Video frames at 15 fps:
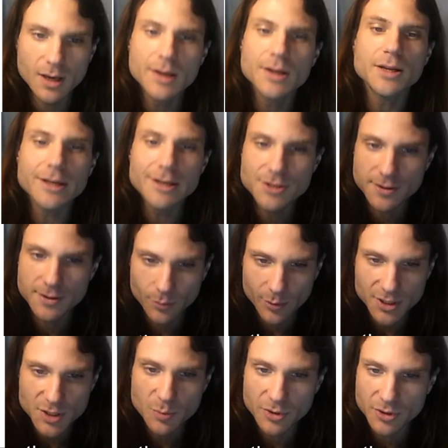each of
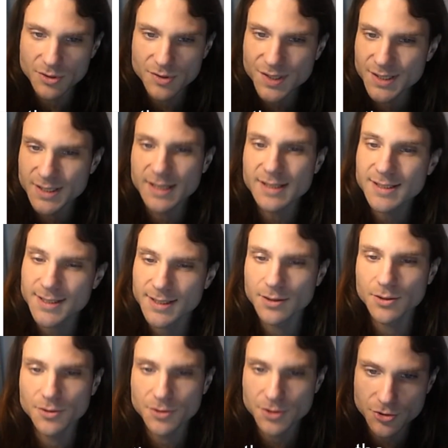which produces a
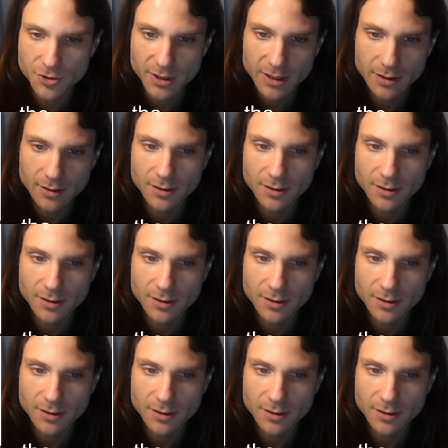single string